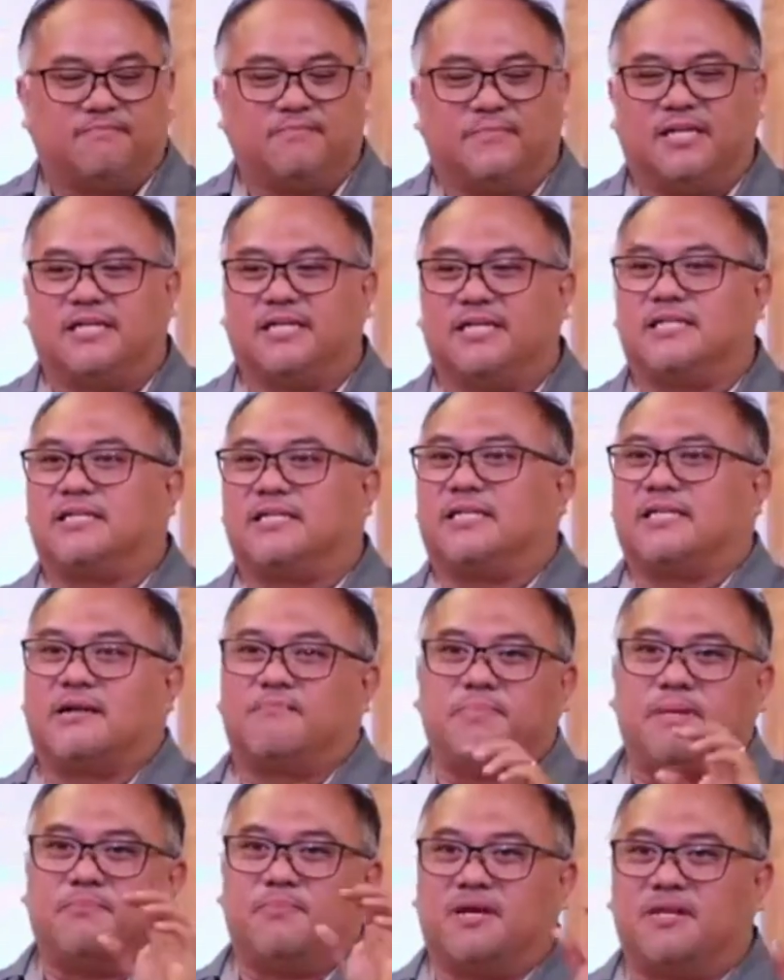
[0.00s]
This is some
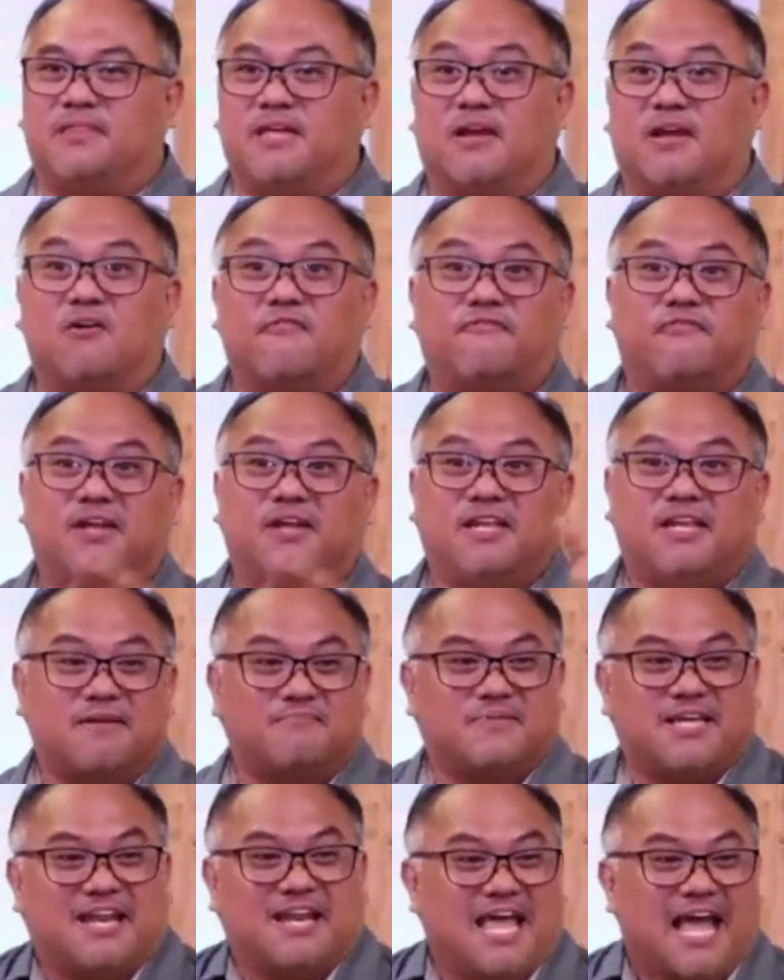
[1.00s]
people think, oh, freedom,
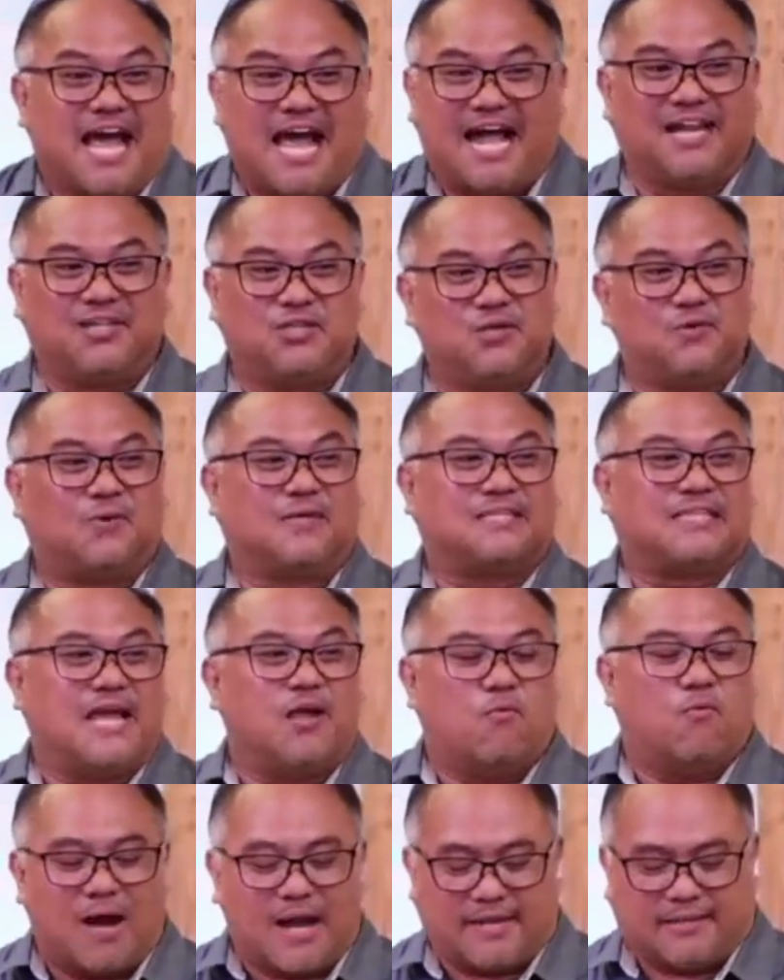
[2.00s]
then I'll do what I
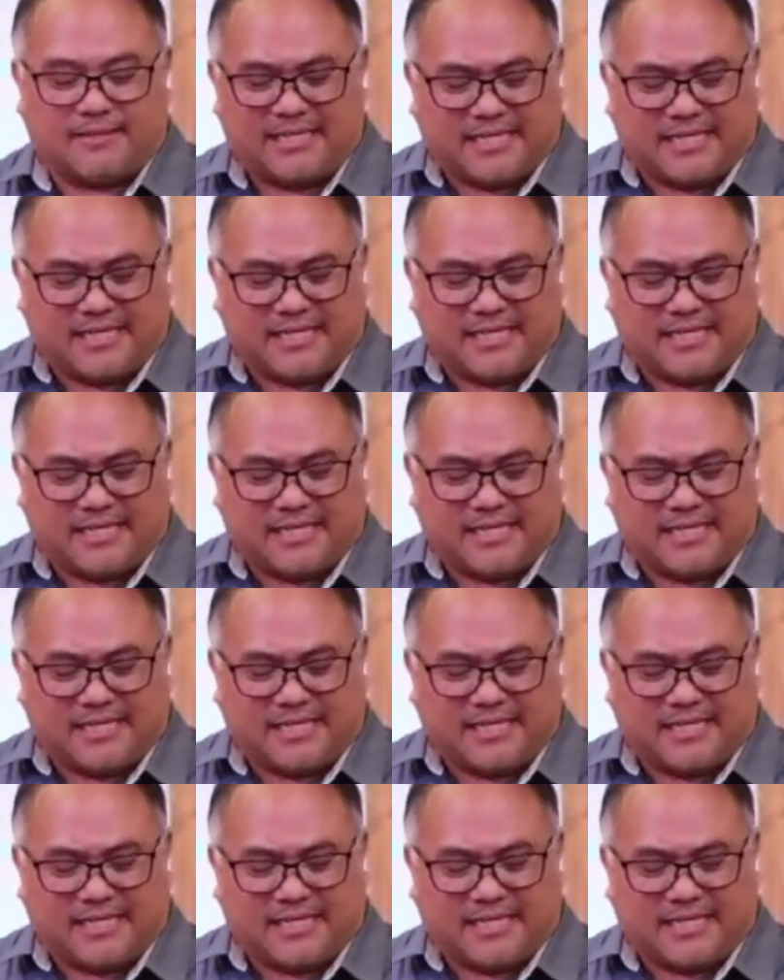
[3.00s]
want.